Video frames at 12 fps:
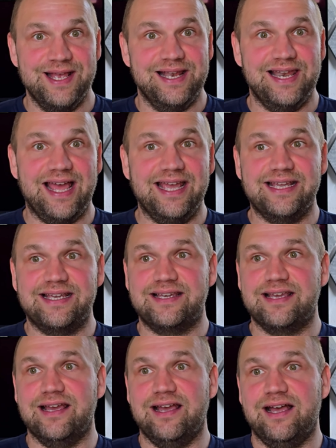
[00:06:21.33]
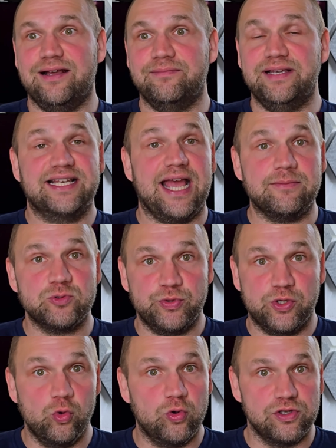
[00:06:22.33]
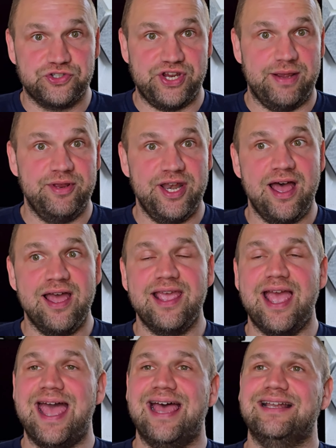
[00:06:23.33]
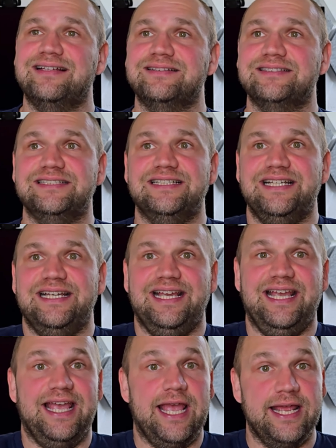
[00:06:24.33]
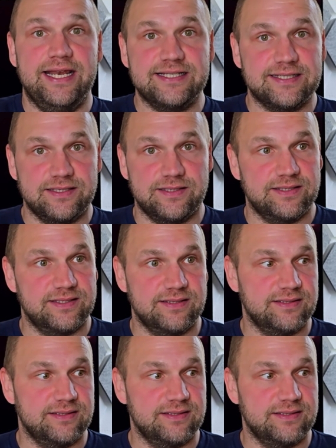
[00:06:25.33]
Like it comes with Google Gemini, and it is